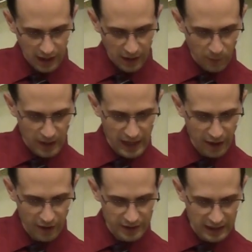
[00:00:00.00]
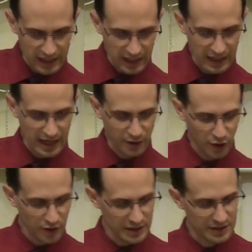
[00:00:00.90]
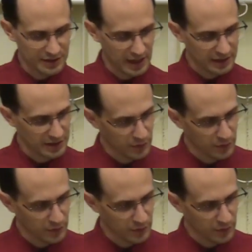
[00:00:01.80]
And when Herod the king had heard these things,